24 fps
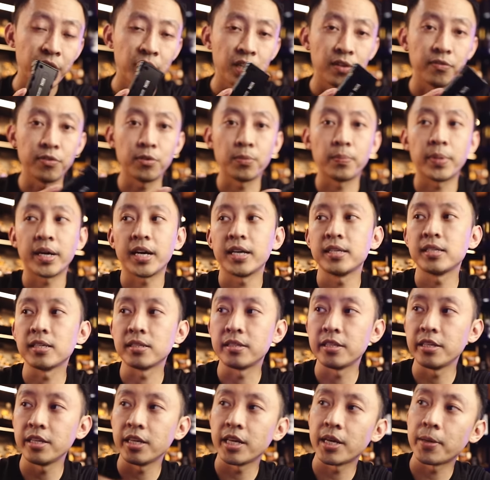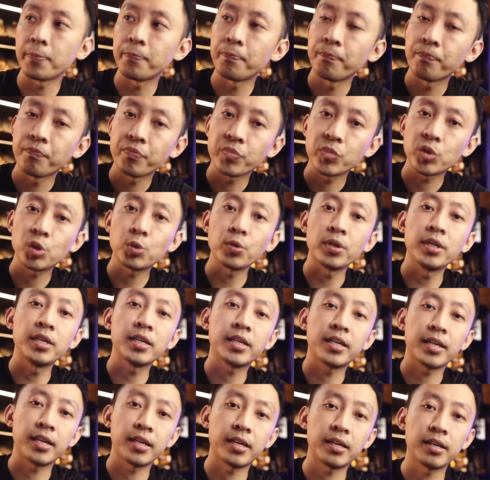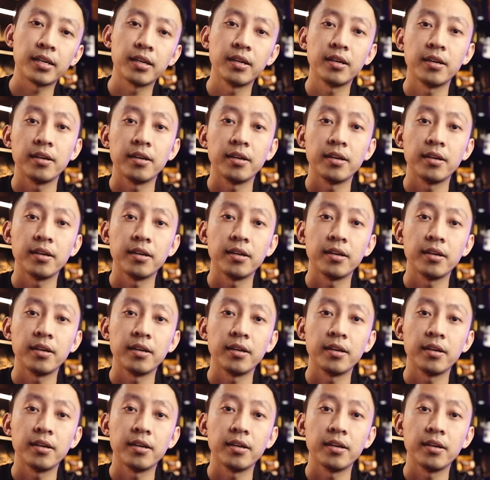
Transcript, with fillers: If you buy the TM 20K